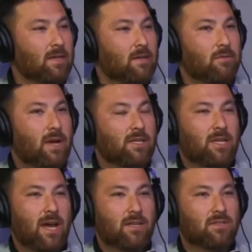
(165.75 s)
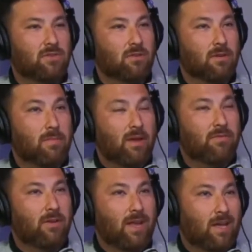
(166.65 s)
We actually had a store in
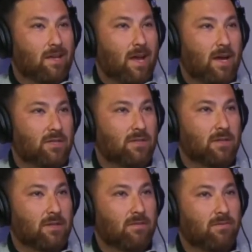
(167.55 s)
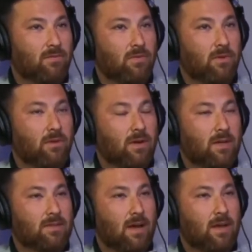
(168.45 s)
Medford and Ashland for a
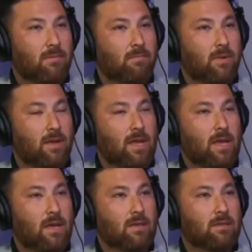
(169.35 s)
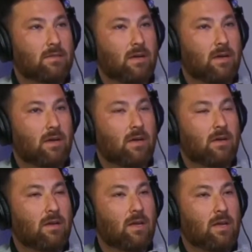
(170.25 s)
time, and
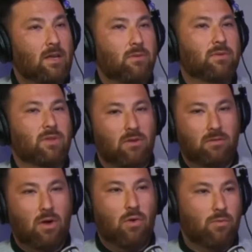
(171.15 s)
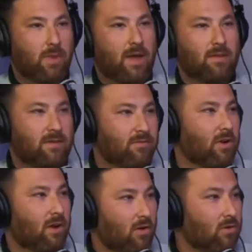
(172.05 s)
it was all owned by the
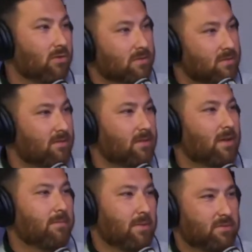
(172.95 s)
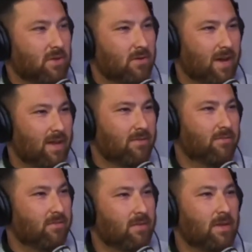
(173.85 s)
different uncles. It was all kind
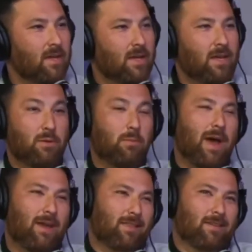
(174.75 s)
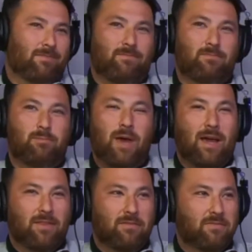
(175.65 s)
of, back in the
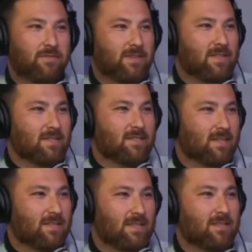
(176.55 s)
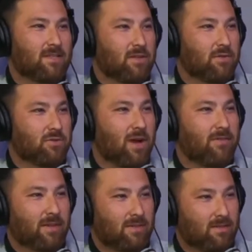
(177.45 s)
50s and 60s,
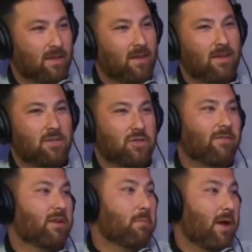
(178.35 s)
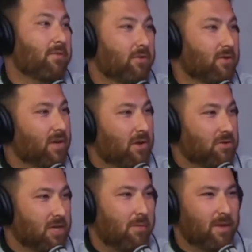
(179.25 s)
driving to Medford to go
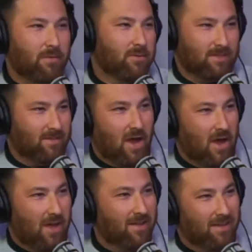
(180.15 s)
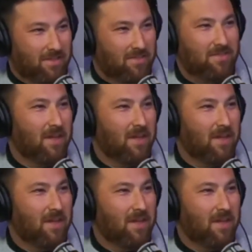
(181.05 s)
shopping was not a